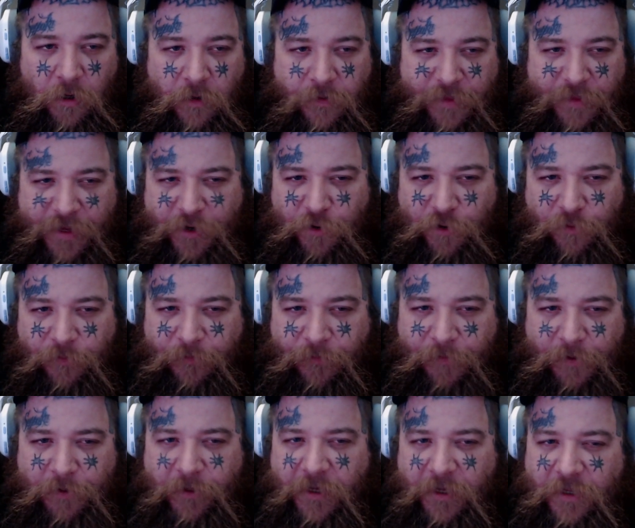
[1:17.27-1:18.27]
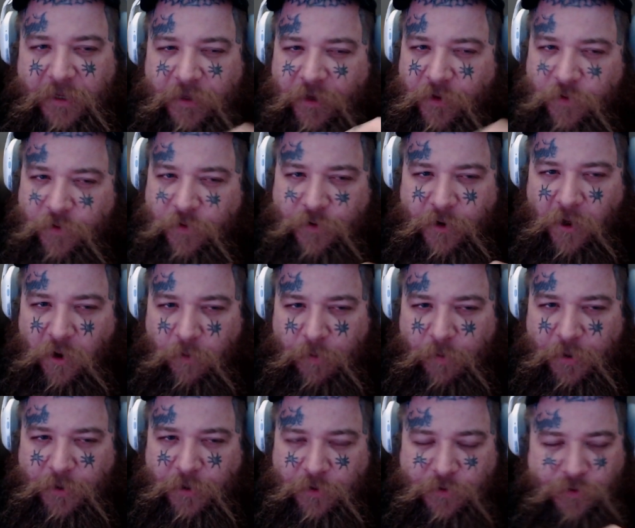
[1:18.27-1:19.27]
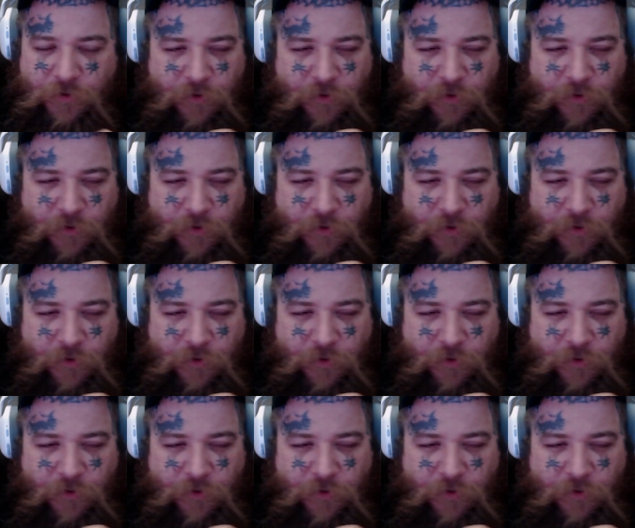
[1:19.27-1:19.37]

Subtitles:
they don't feel like the other dollar bills.